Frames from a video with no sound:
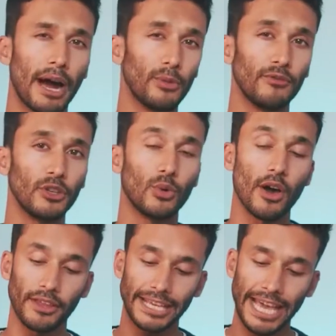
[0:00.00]
review
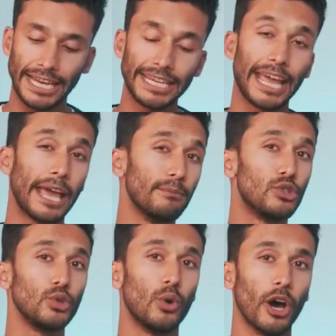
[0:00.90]
on the Canon
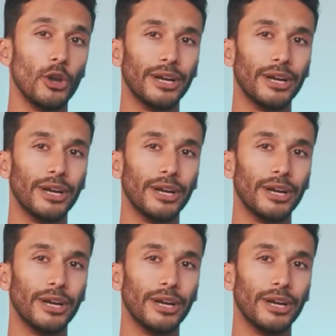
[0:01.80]
M200.